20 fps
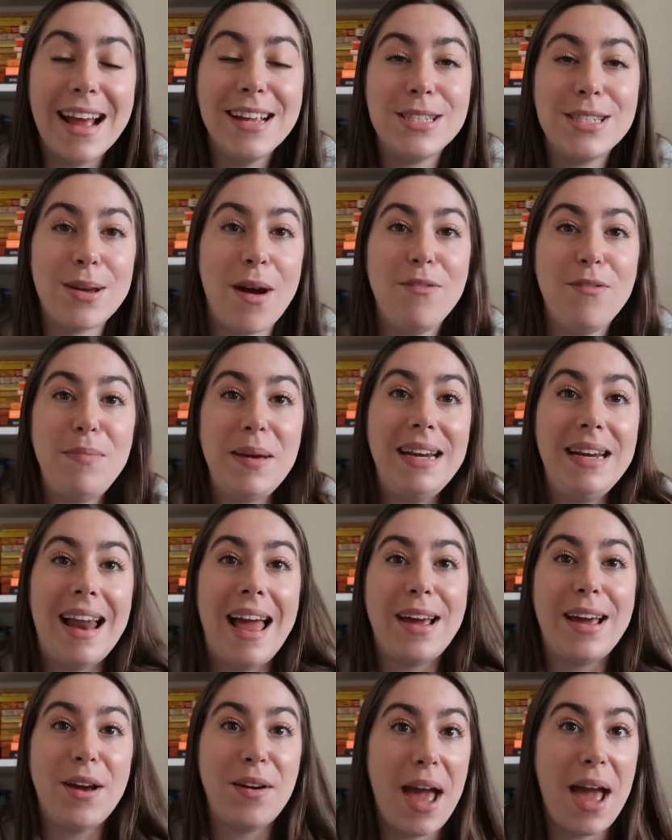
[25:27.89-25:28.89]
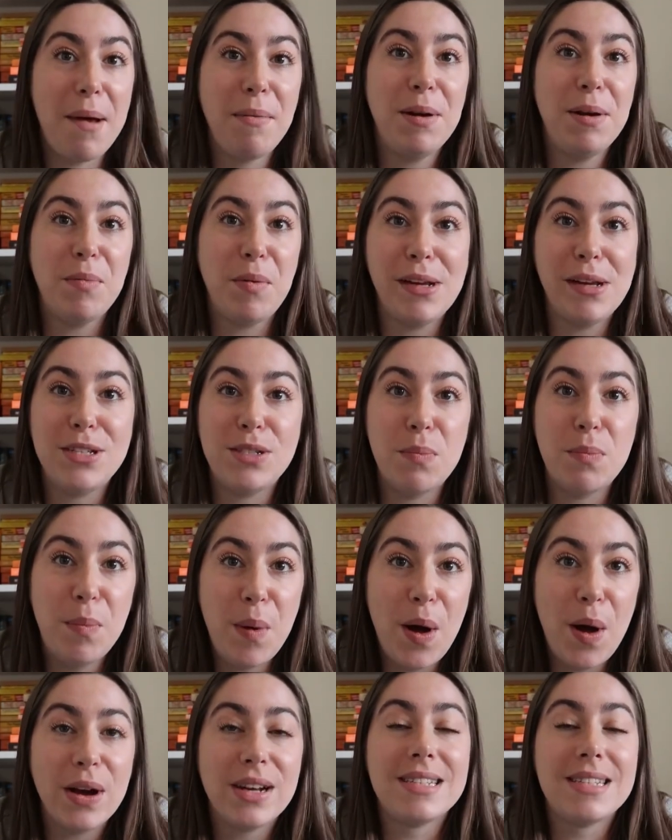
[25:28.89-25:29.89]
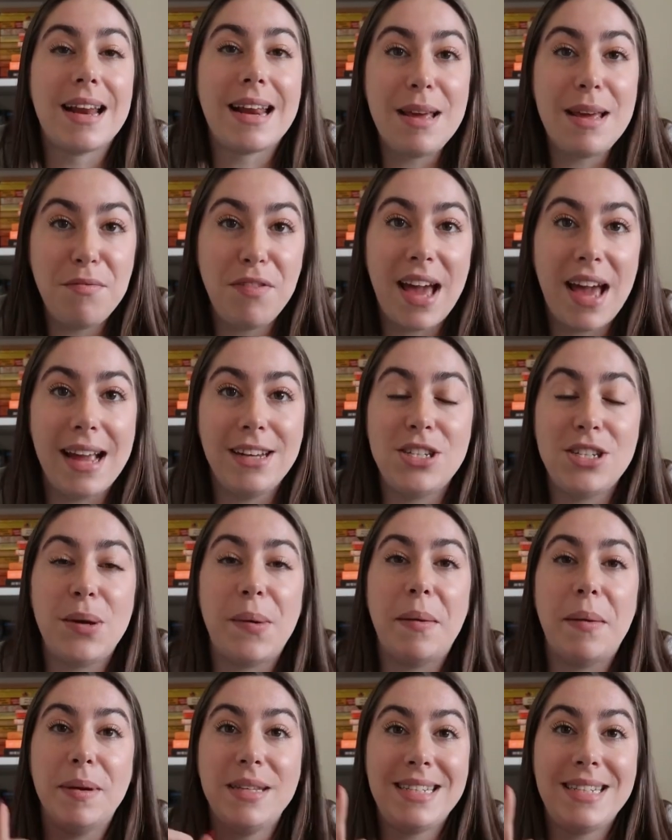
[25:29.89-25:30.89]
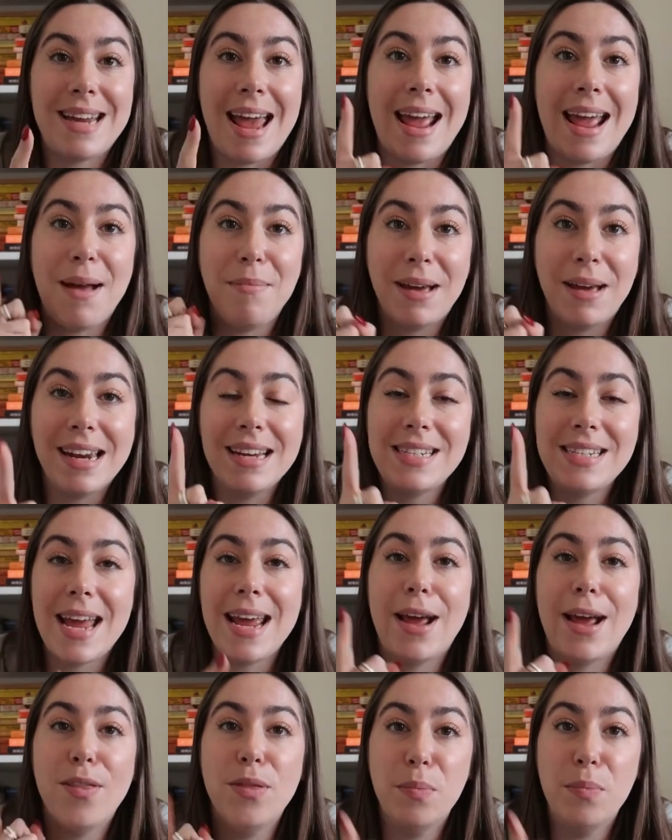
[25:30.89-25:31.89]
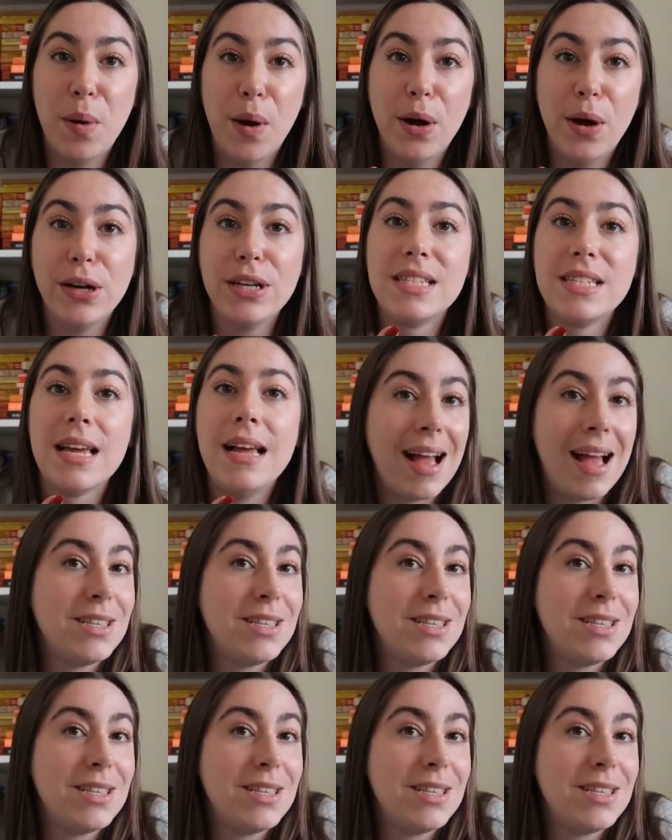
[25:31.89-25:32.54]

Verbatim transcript: and so I've been like, okay, I'm gonna bring you some books, and I keep forgetting to do it, but today I'm gonna take her the books,